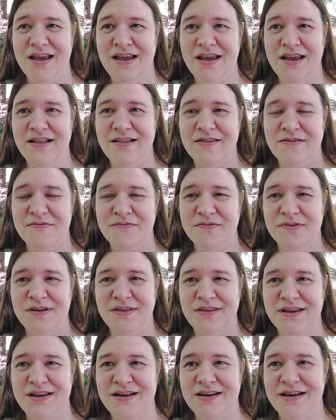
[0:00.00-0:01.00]
it's
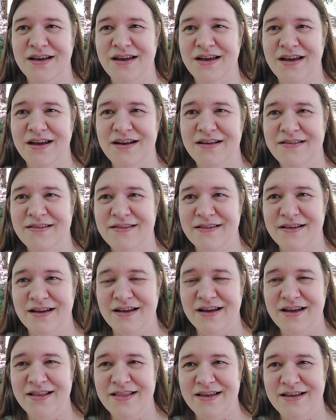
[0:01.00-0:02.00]
really not a
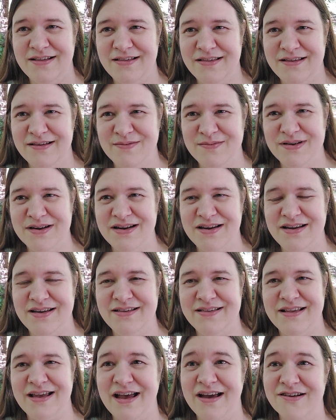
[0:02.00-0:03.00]
sign that somebody
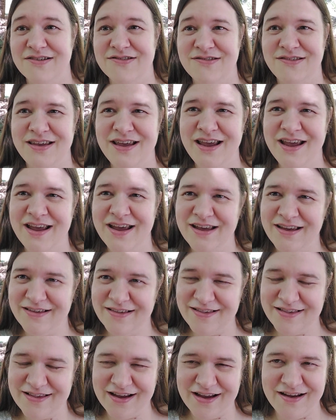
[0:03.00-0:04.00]
is actually
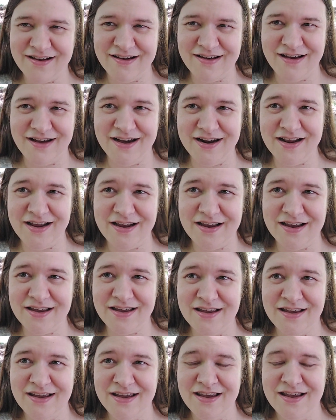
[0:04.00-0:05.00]
psychotic.
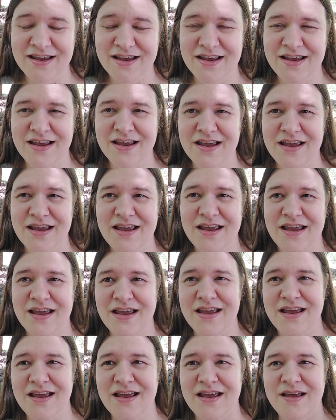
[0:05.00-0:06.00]

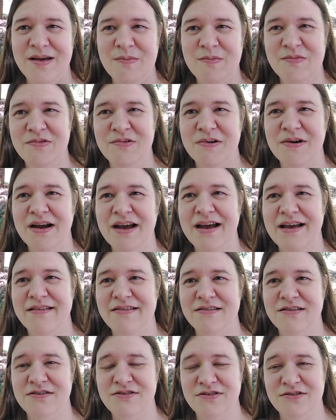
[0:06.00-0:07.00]
It more
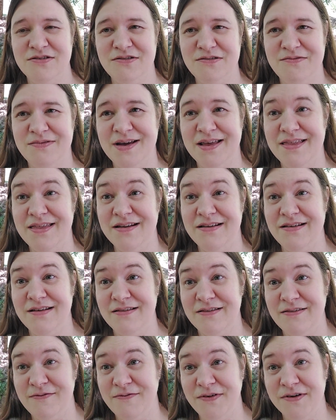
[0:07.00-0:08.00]
has to do with
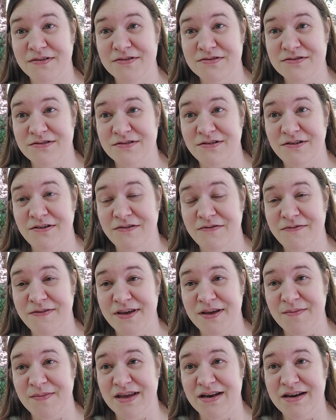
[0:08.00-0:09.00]
dysfunctional
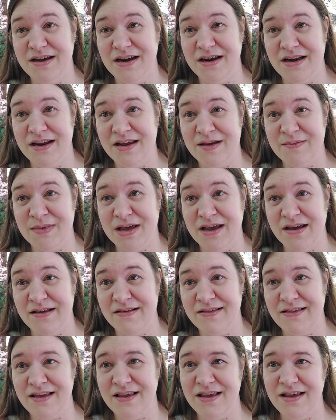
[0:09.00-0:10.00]
family
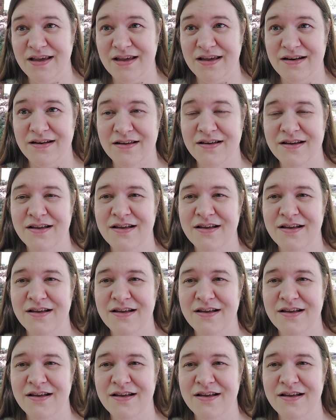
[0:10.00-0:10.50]
dynamics. And